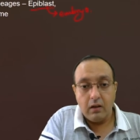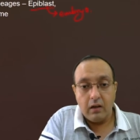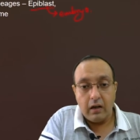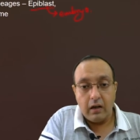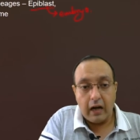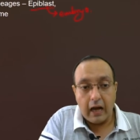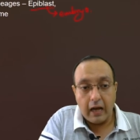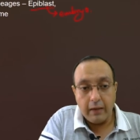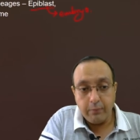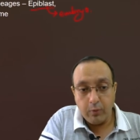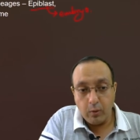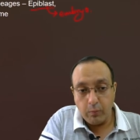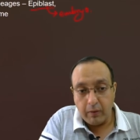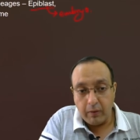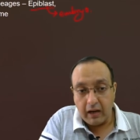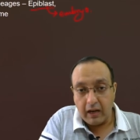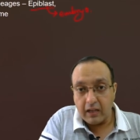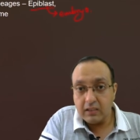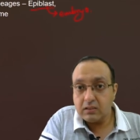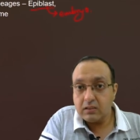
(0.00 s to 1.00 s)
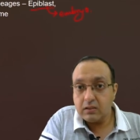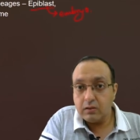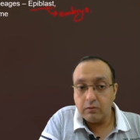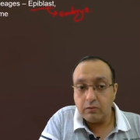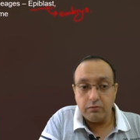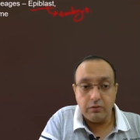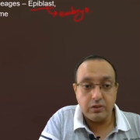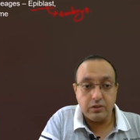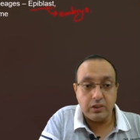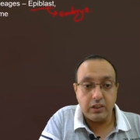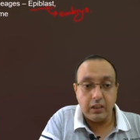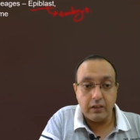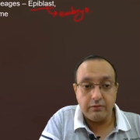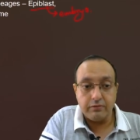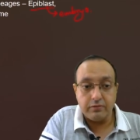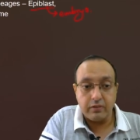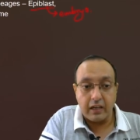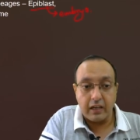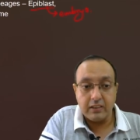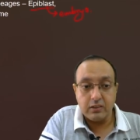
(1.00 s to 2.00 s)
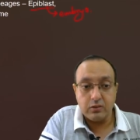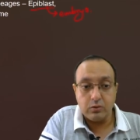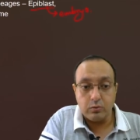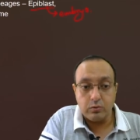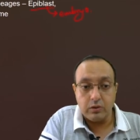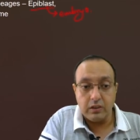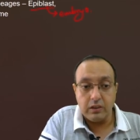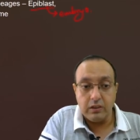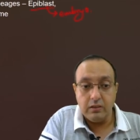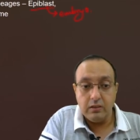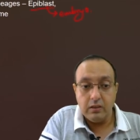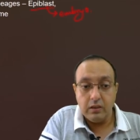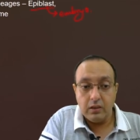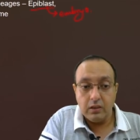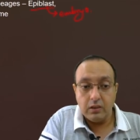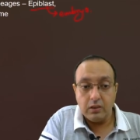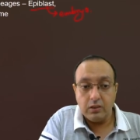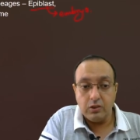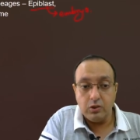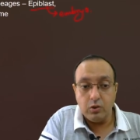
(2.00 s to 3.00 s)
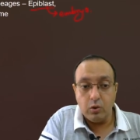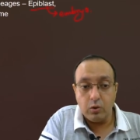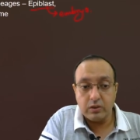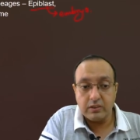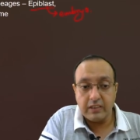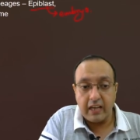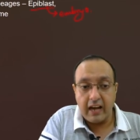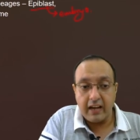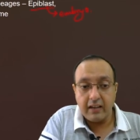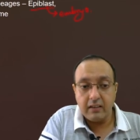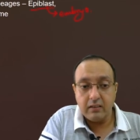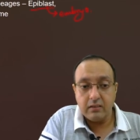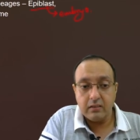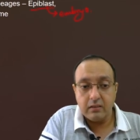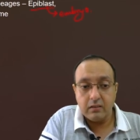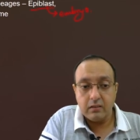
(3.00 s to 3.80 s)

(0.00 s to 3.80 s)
hypoblast, which gives rise to the yolk sac;